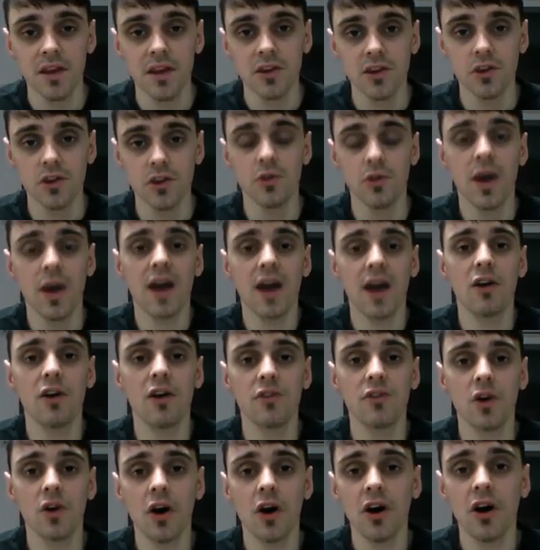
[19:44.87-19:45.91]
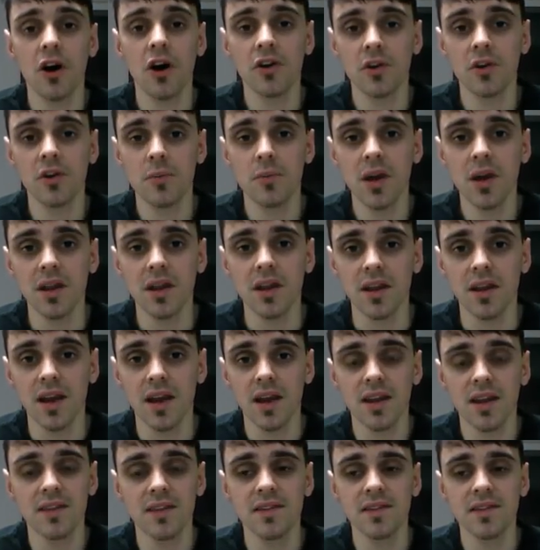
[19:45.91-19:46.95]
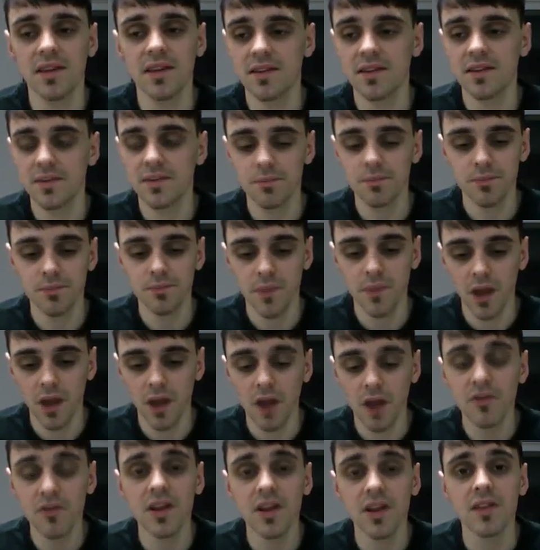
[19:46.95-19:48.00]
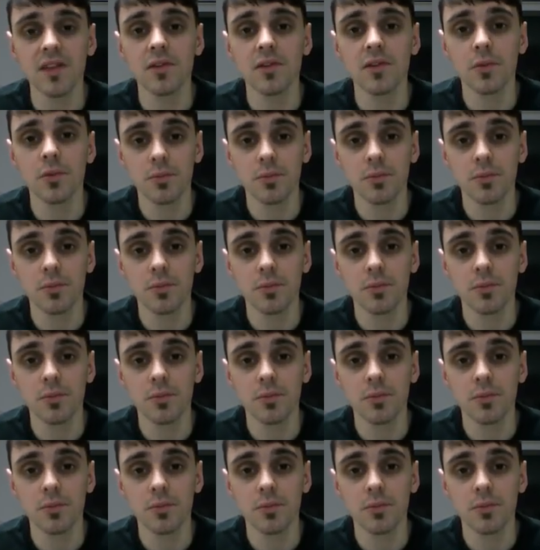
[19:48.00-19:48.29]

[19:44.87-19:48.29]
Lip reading: you out of your hard-earned money. And I think it's